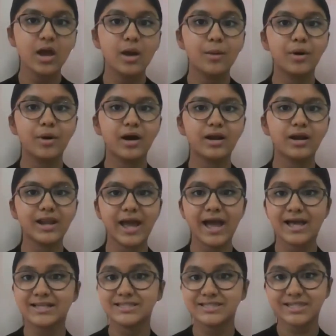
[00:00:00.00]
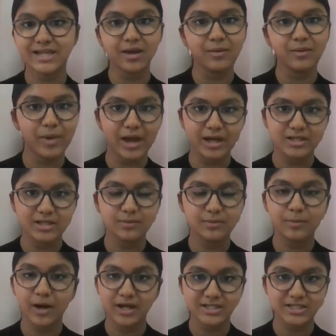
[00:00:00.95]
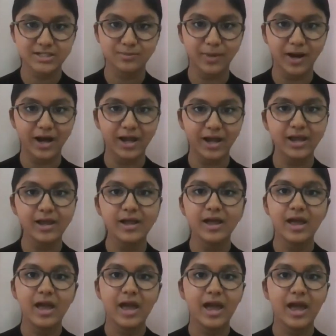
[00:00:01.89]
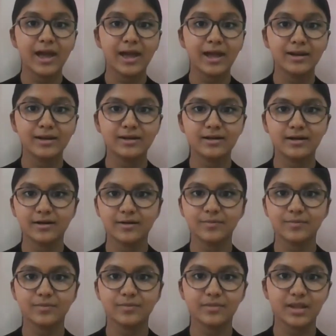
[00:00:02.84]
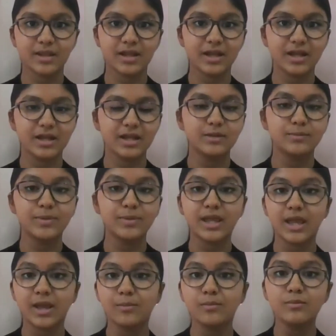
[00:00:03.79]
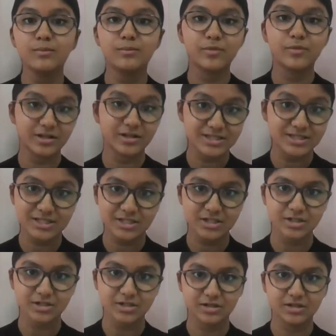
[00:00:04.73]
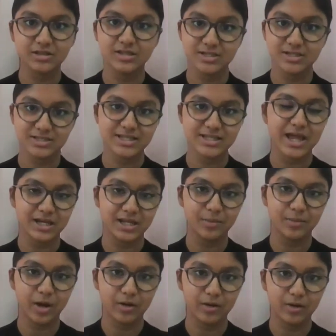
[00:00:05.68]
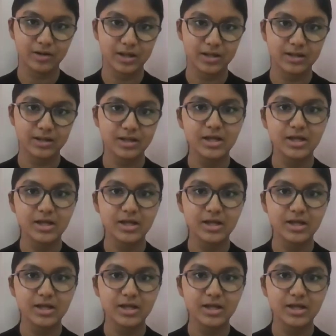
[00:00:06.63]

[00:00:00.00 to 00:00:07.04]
But as time passed by, and it became resistant to this antibiotic.